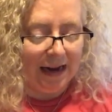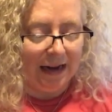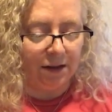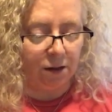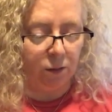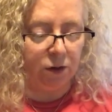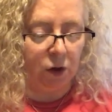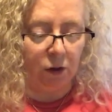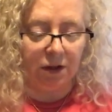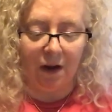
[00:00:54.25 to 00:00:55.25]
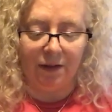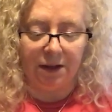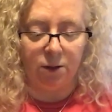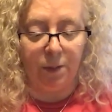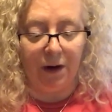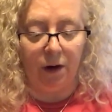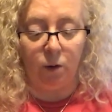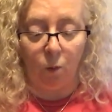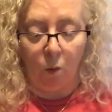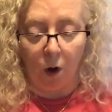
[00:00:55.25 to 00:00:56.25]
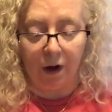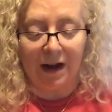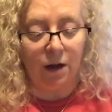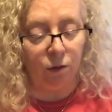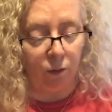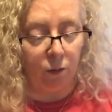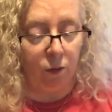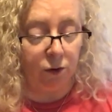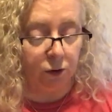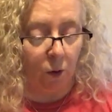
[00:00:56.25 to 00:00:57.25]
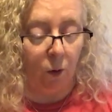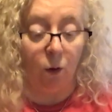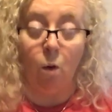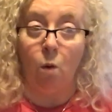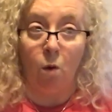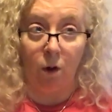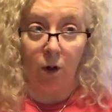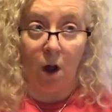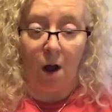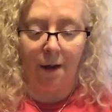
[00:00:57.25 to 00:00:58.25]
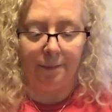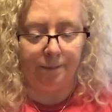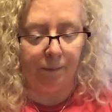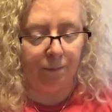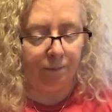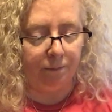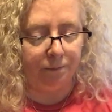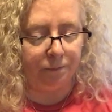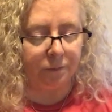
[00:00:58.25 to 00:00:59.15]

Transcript: The body is the result of the spirit working through the soul or law.